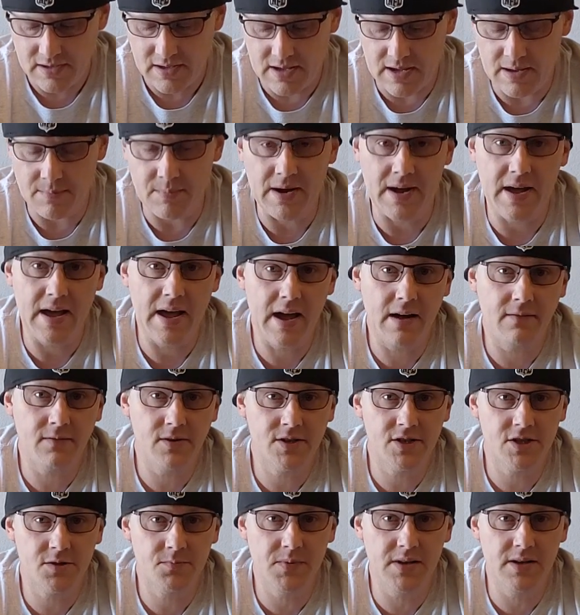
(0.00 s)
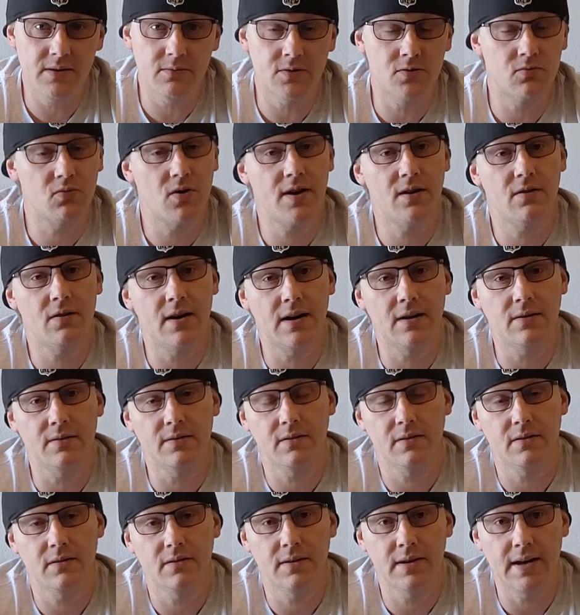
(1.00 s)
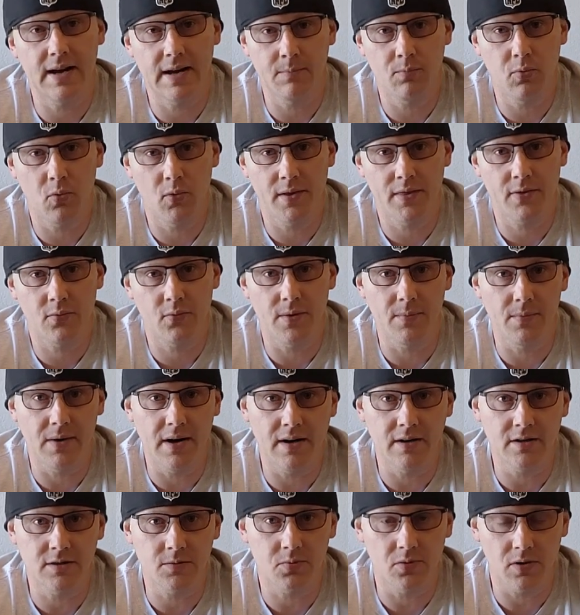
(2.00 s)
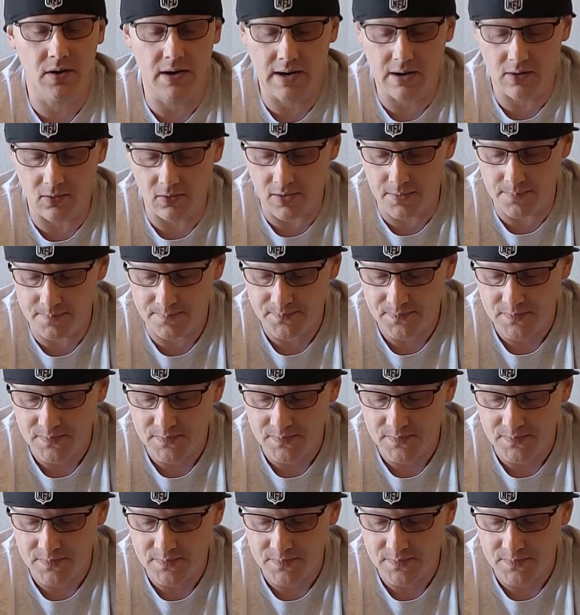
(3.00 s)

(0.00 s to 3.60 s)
and my average speed was right around 9.3 miles per hour.